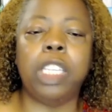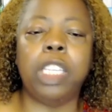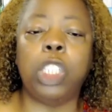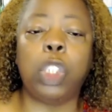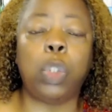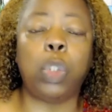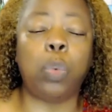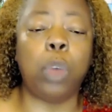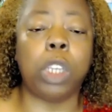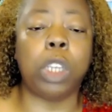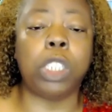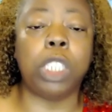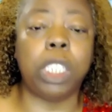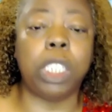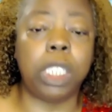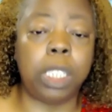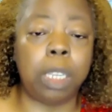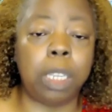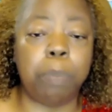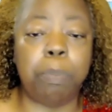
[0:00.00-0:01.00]

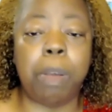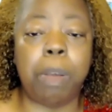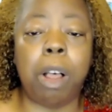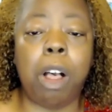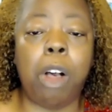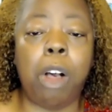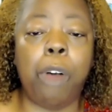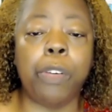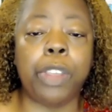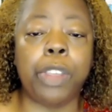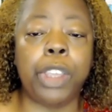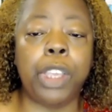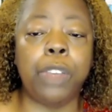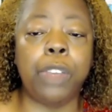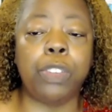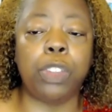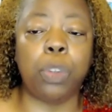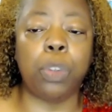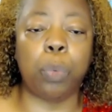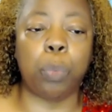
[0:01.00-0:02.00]
instructions that Paul
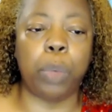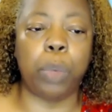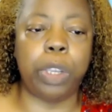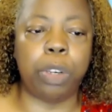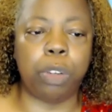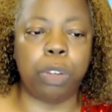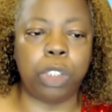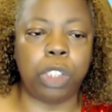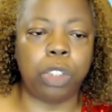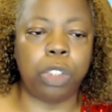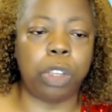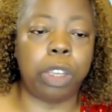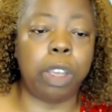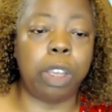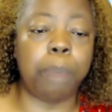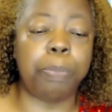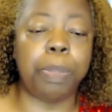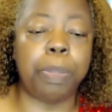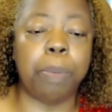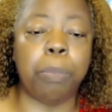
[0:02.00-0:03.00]
gives the readers to
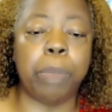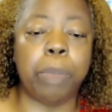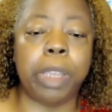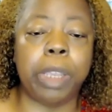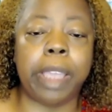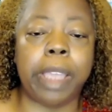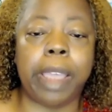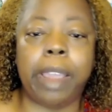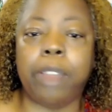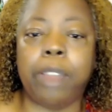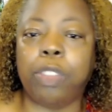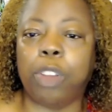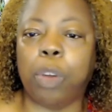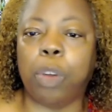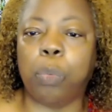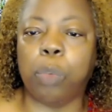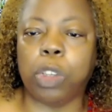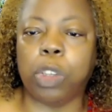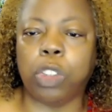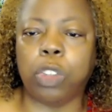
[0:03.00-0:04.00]
help them regain
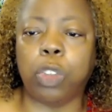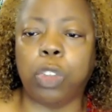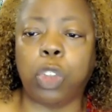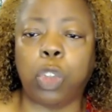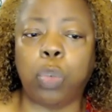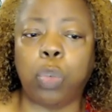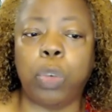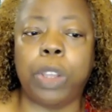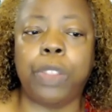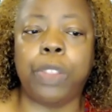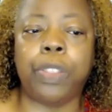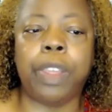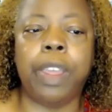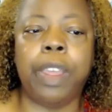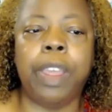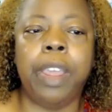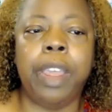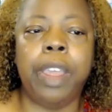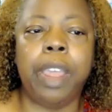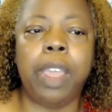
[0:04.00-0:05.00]
their original strength
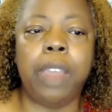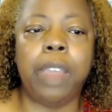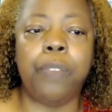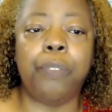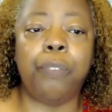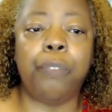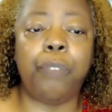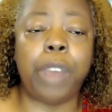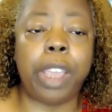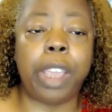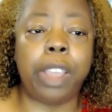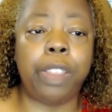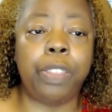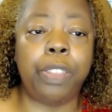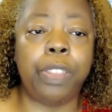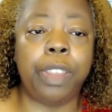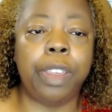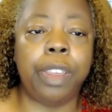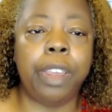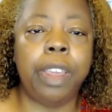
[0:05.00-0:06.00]
and
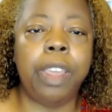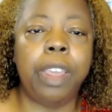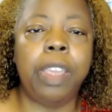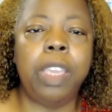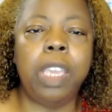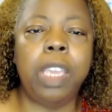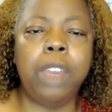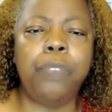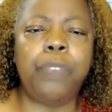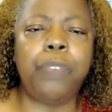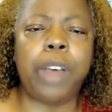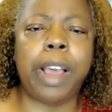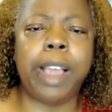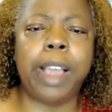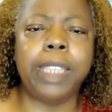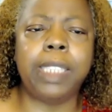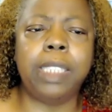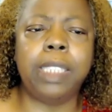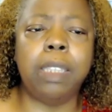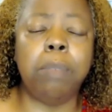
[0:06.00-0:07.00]
faith he
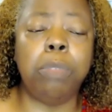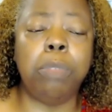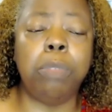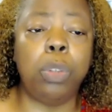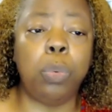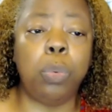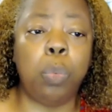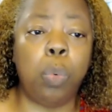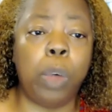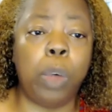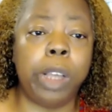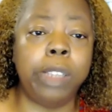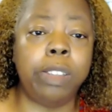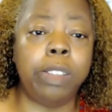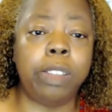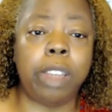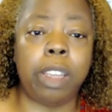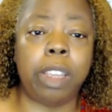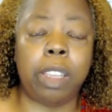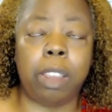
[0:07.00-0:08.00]
advised them to
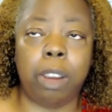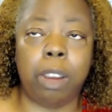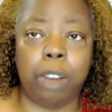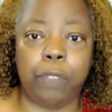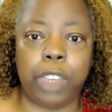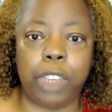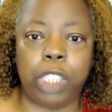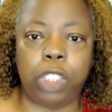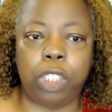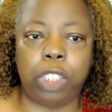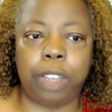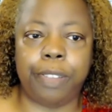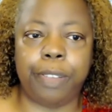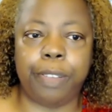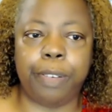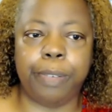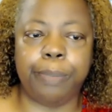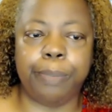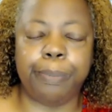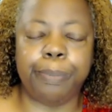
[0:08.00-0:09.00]
one, take care of each
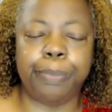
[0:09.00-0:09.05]
other,